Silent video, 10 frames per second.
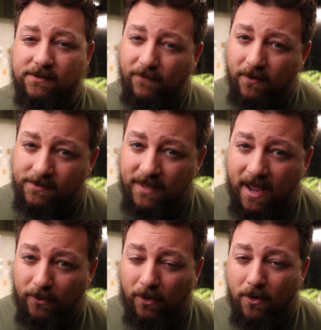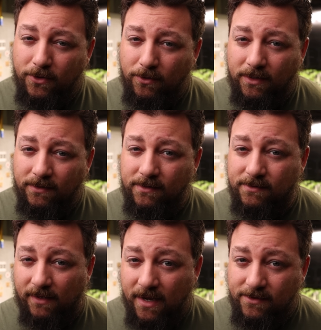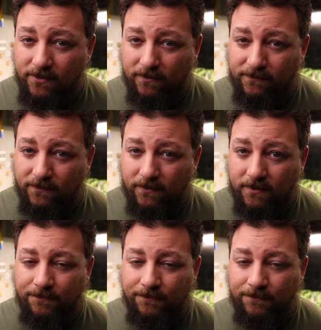as far as how long you need these lights on for,